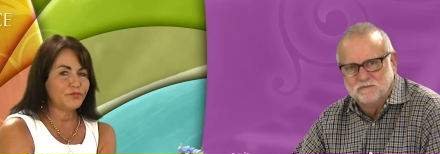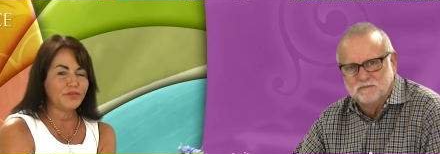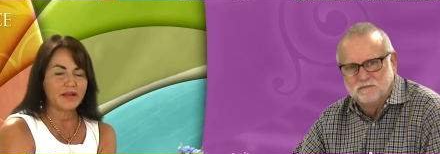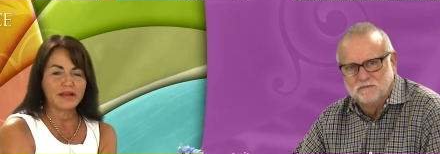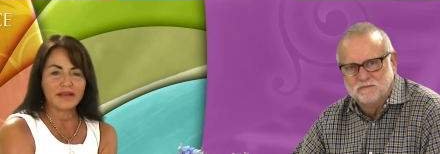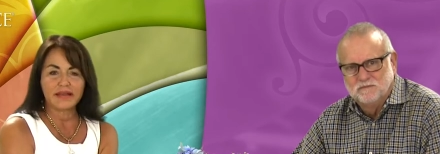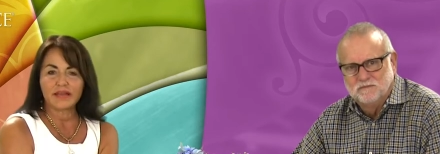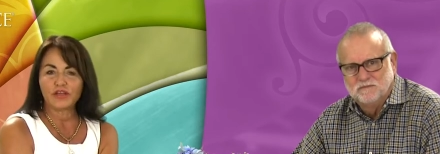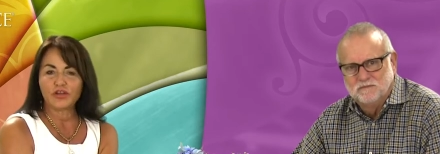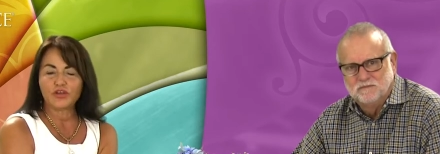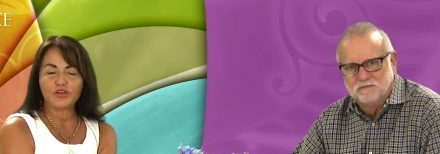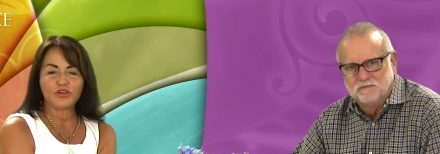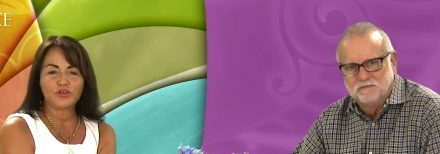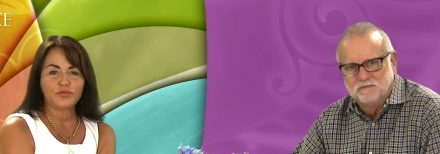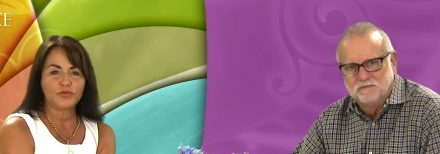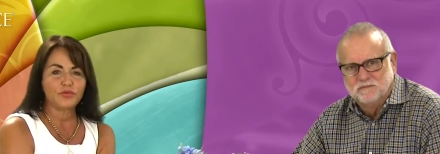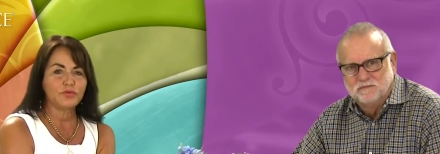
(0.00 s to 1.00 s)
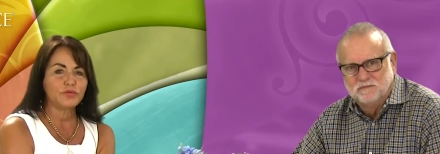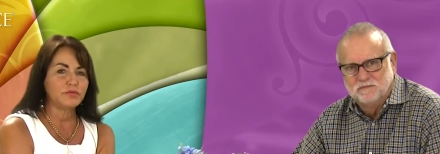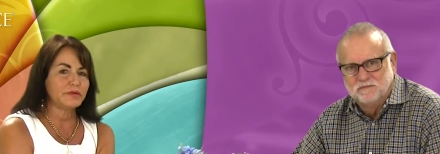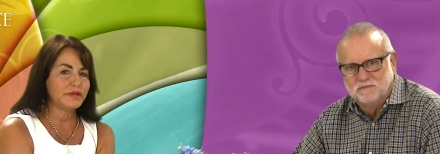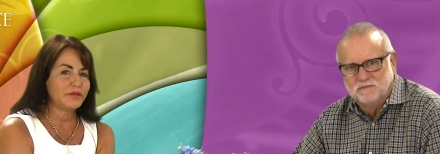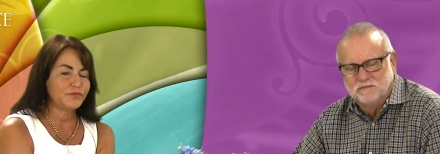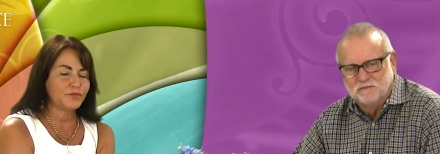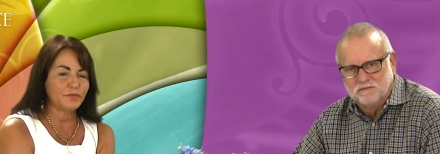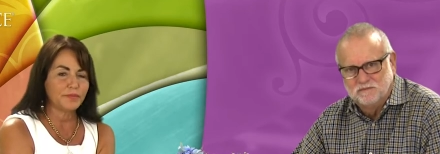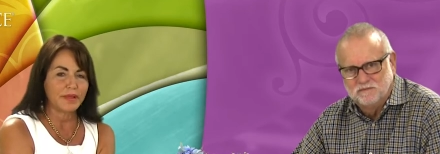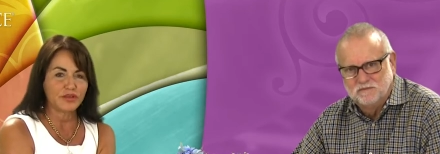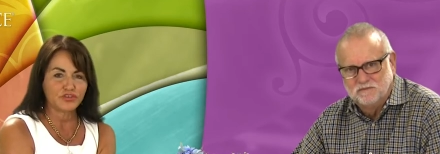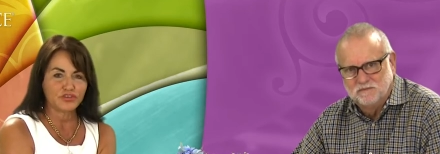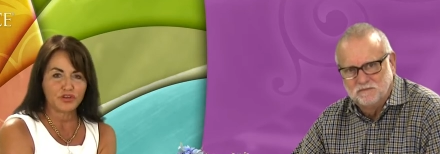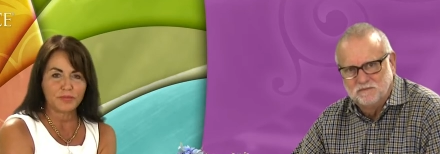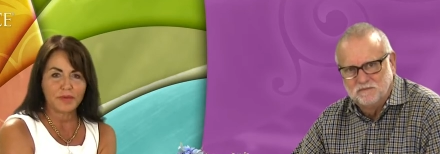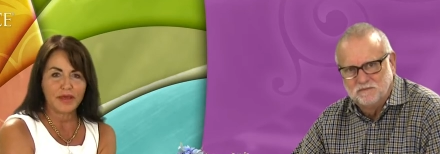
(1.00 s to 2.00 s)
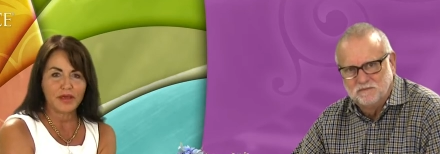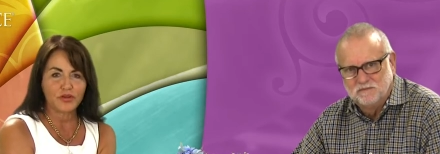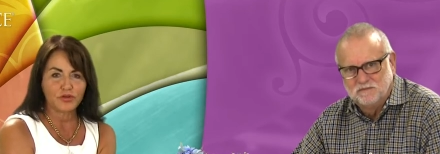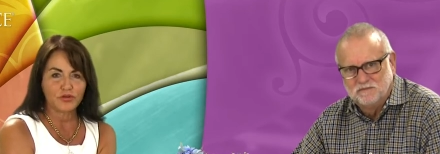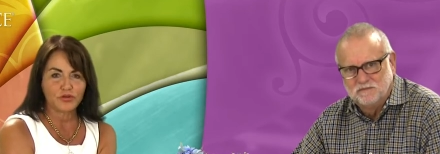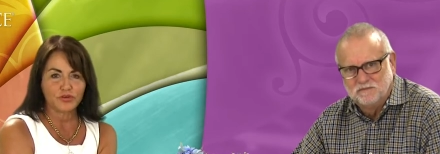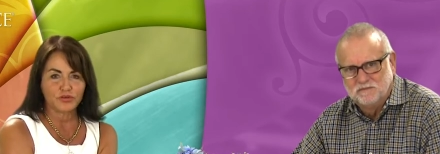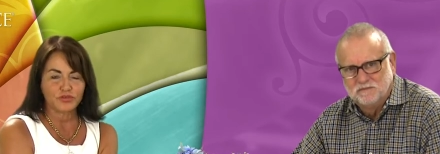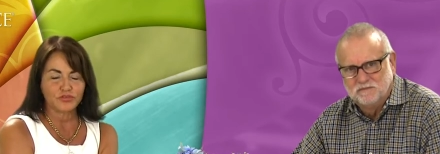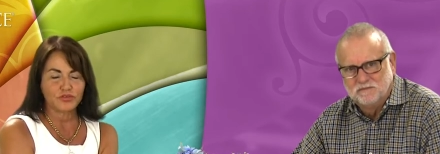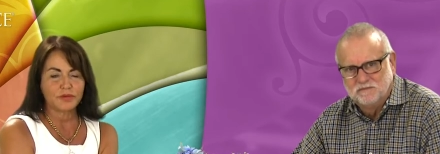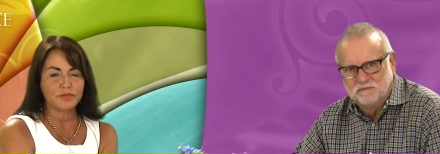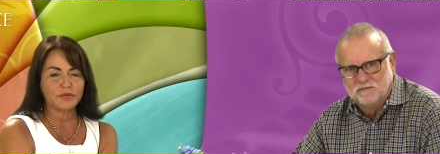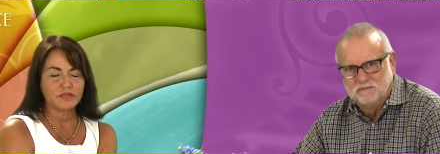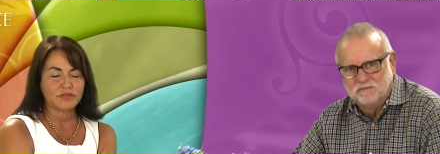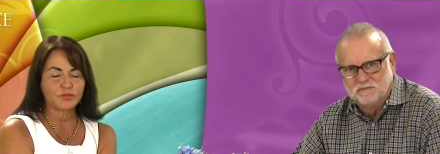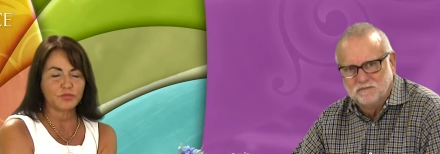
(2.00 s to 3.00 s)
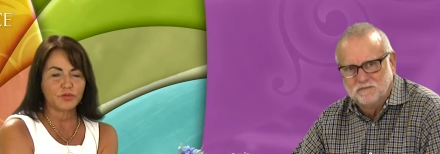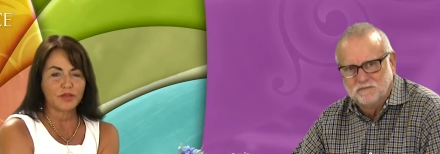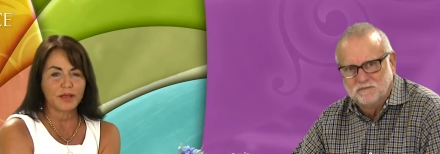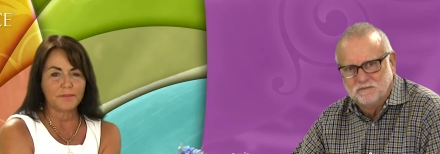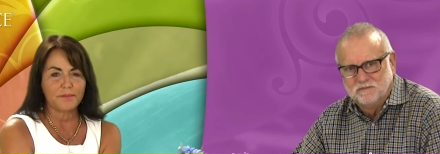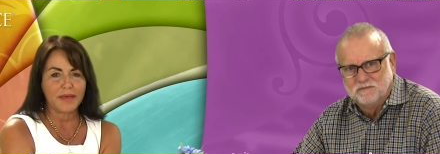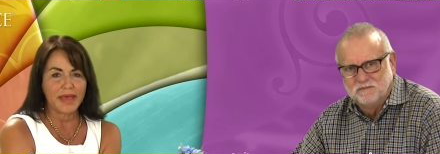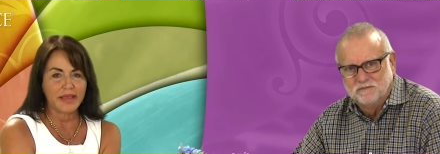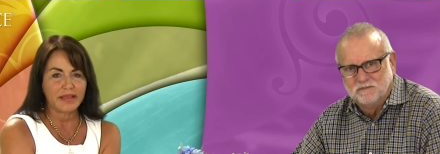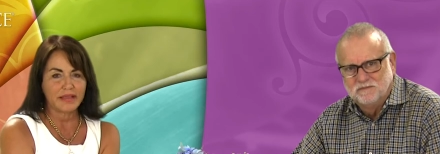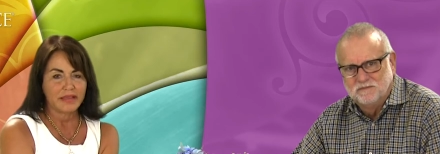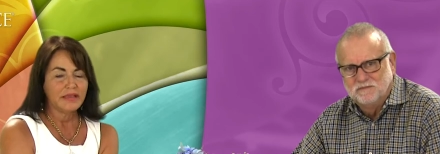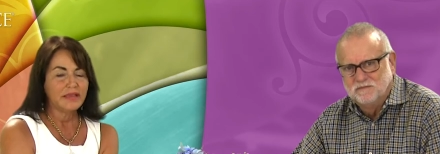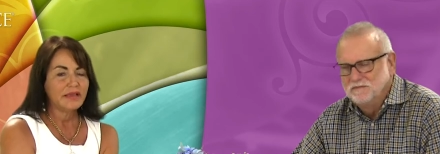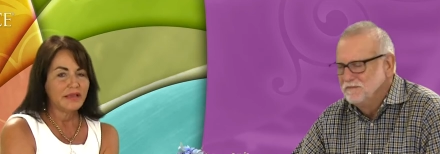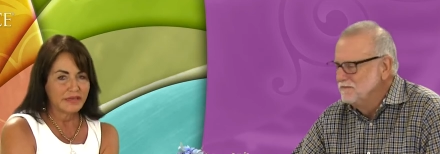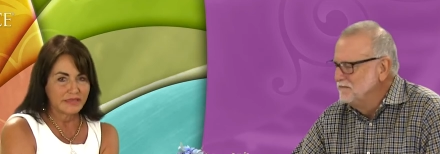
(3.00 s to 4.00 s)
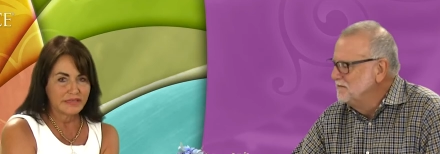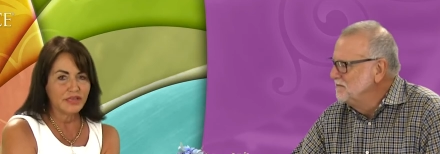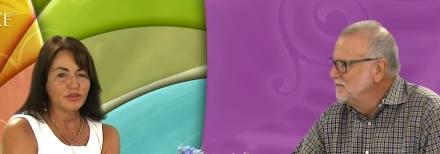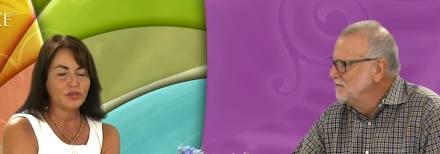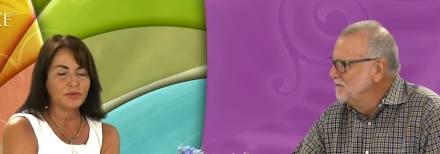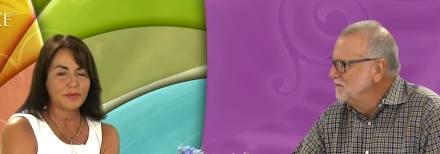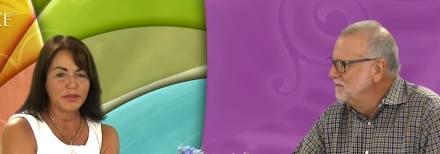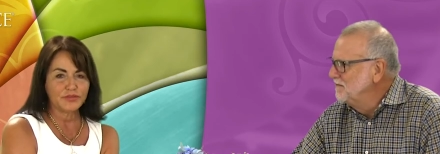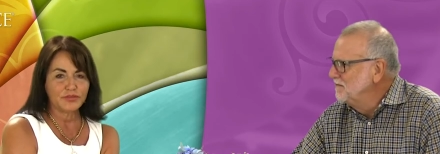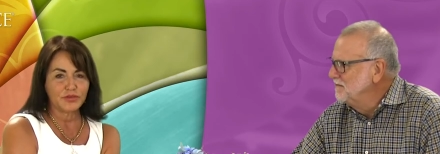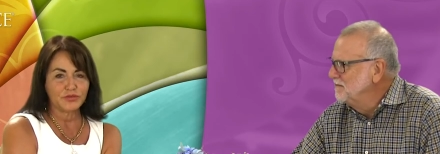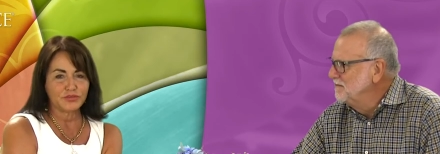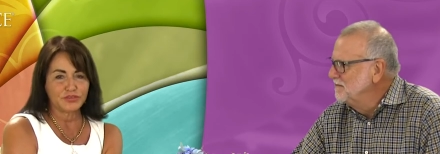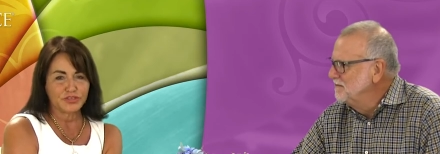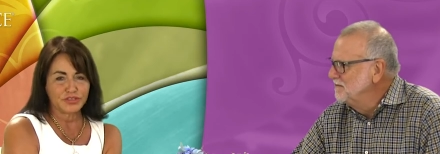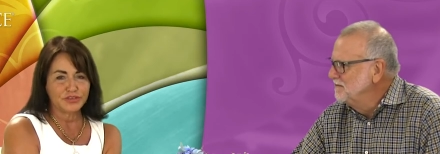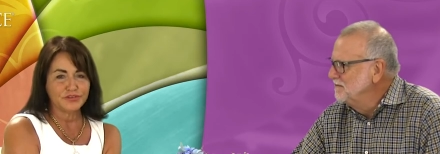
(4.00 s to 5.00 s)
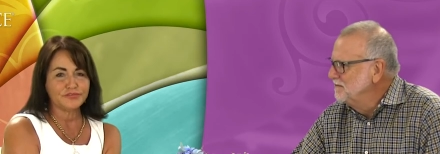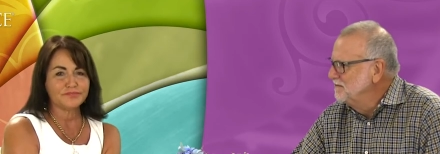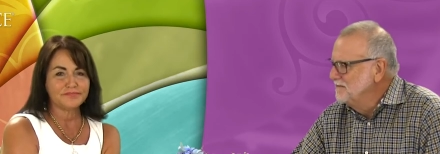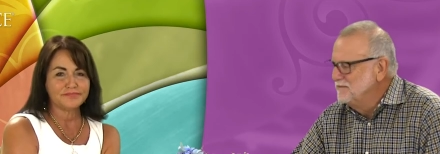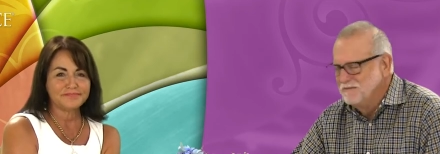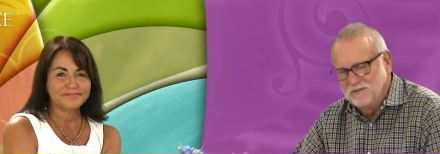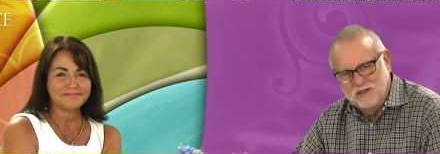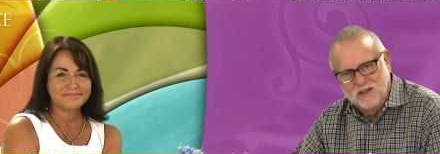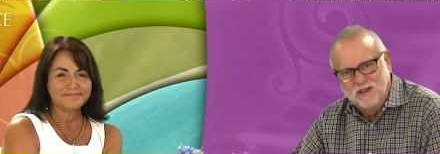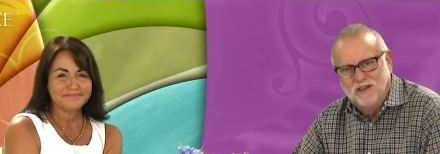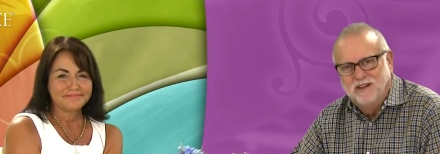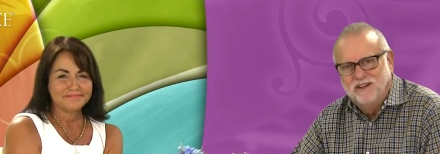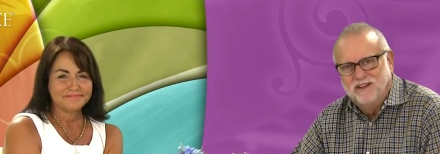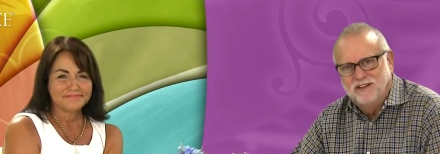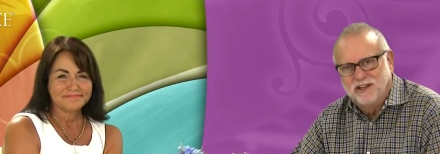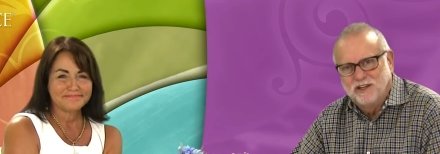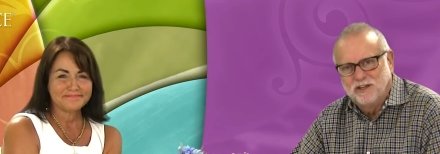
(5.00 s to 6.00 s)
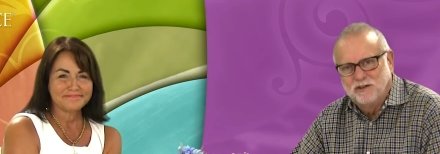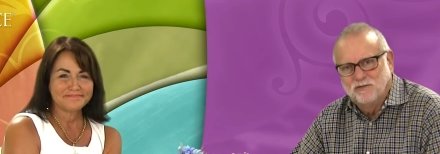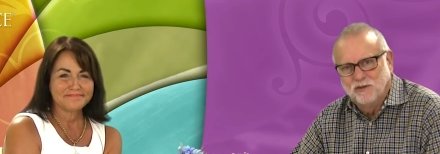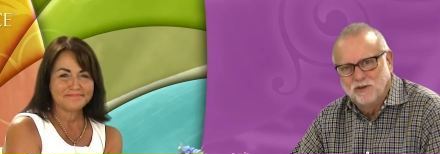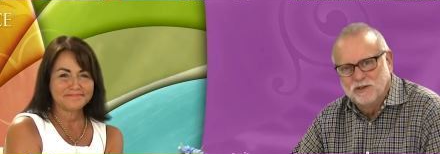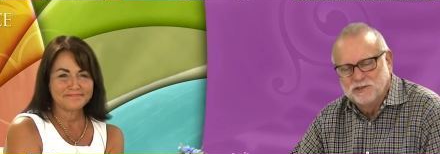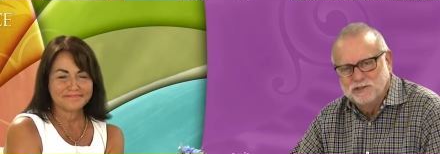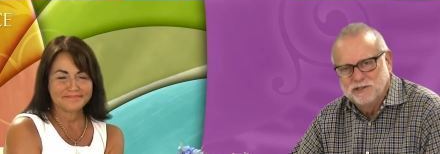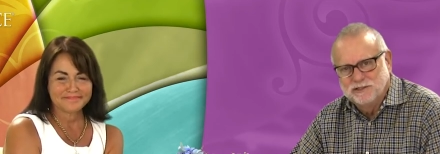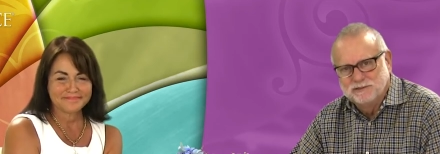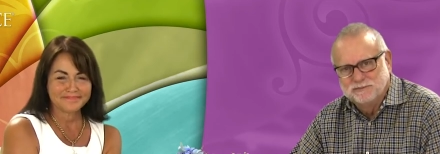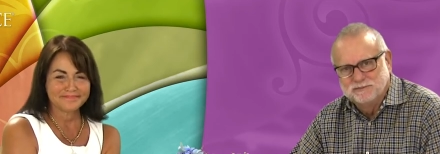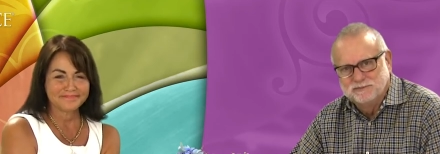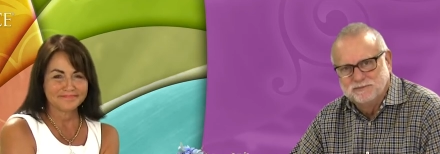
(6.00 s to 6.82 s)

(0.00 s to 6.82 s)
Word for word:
Speaker 1: we find any new information about it or new treatments, we'll come back and tell you about those too.
Speaker 2: Thank you for listening.